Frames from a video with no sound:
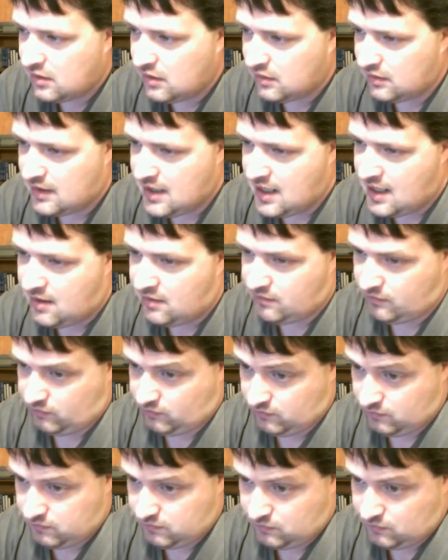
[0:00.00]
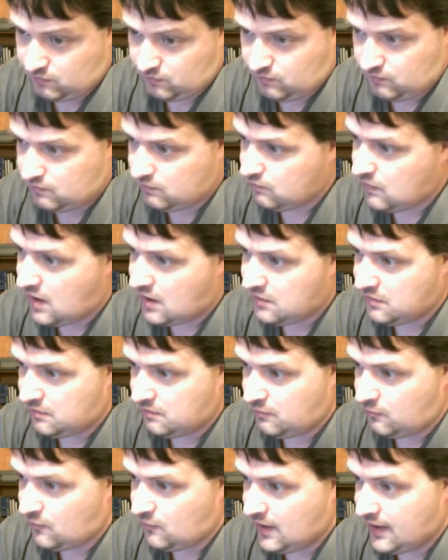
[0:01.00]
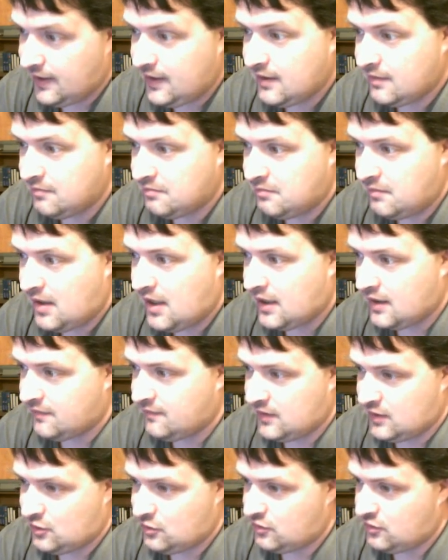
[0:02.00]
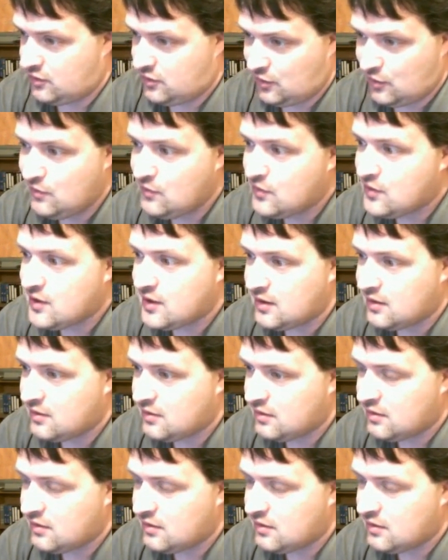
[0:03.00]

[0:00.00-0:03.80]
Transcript: Now, Ronald Reagan might have introduced it,